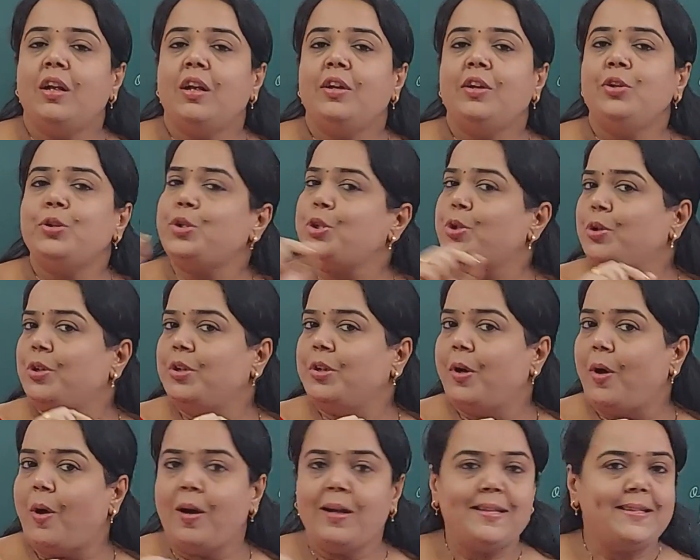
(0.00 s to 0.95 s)
You should
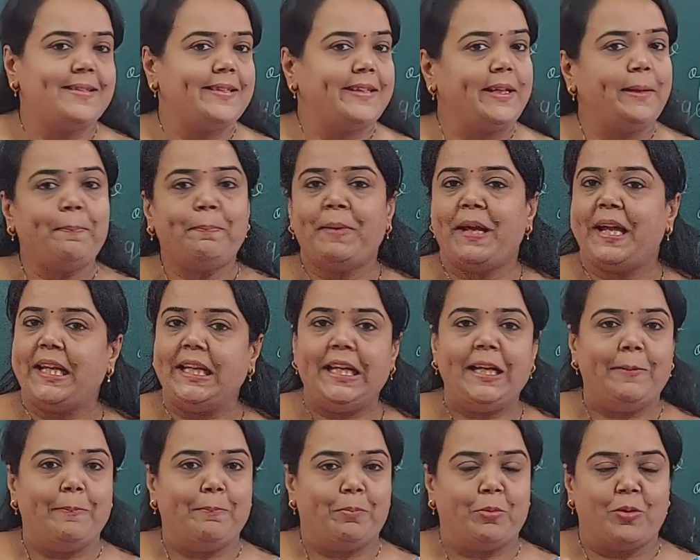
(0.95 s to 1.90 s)
not skip any
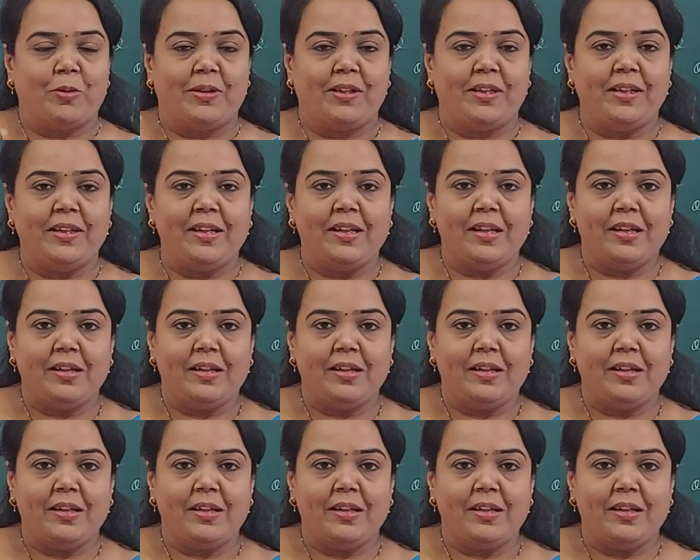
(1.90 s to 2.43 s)
important